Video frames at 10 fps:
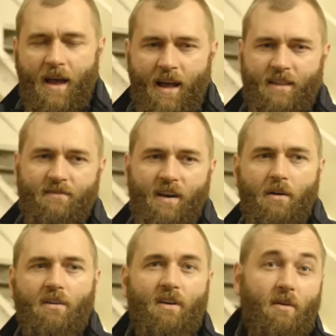At the
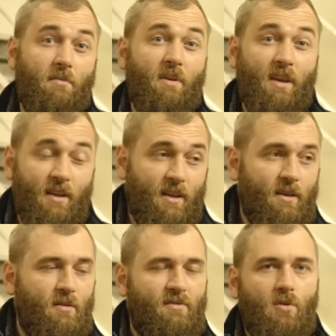very, very
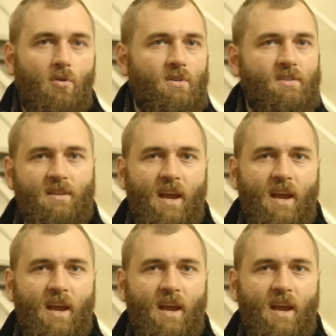beginning, of course,